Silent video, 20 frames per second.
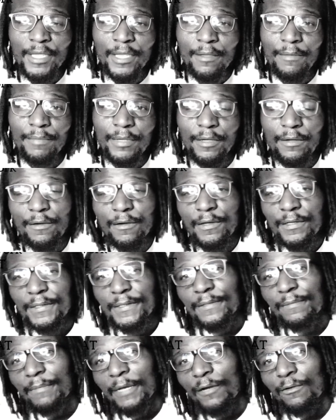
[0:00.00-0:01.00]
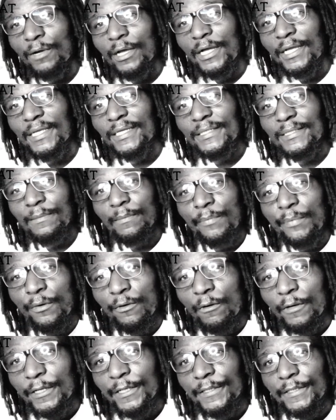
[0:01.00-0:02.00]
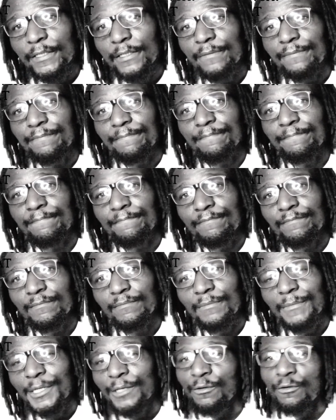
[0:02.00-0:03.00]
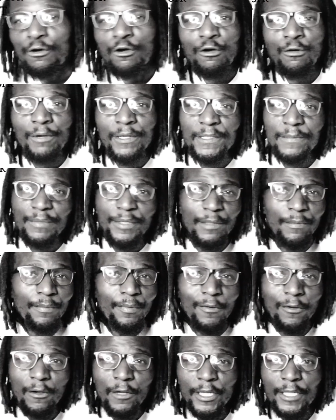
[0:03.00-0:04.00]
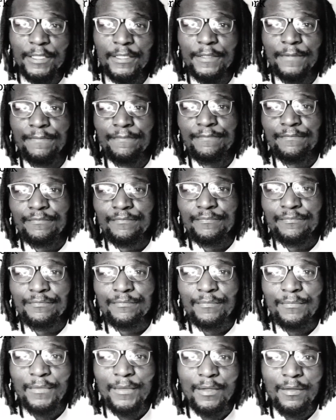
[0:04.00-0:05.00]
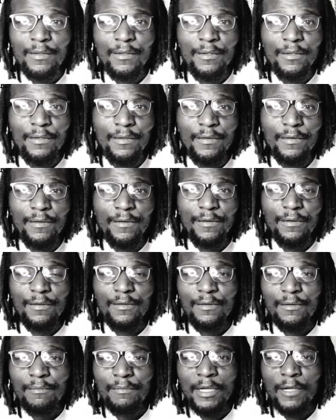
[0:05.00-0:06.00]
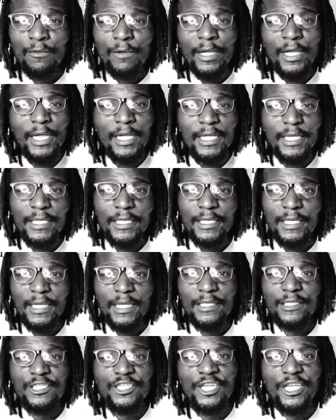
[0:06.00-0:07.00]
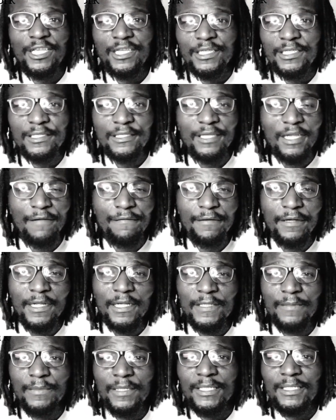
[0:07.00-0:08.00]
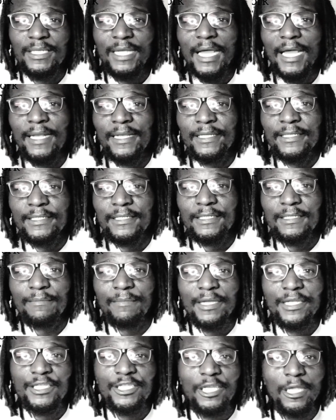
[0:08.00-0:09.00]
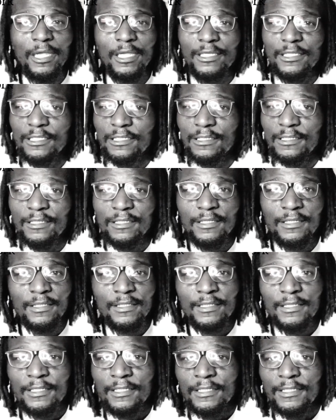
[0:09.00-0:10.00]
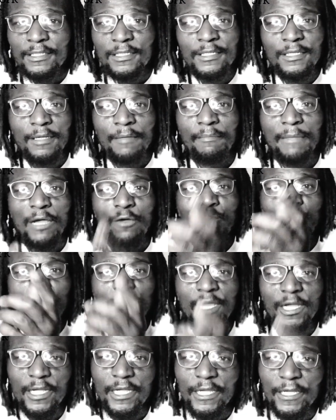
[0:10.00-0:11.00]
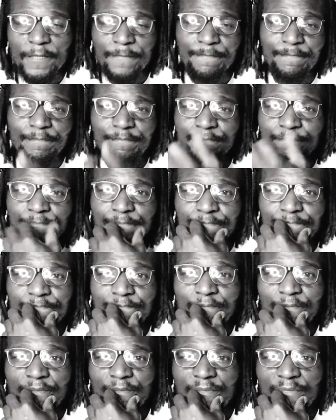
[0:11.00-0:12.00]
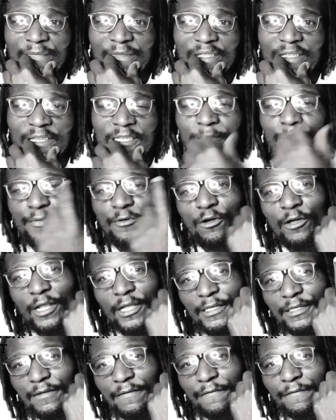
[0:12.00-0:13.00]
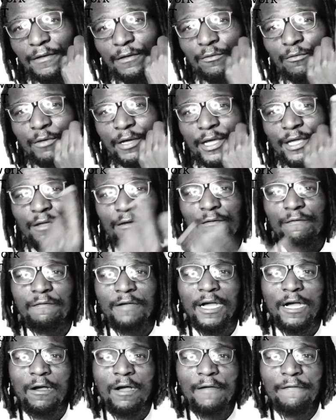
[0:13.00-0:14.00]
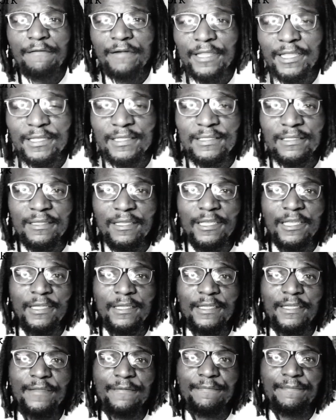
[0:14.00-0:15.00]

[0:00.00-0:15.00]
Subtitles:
Because my work is important. It will always be important. You know, my work has changed Africa's mentality. My work has brought a different way of how Africans think.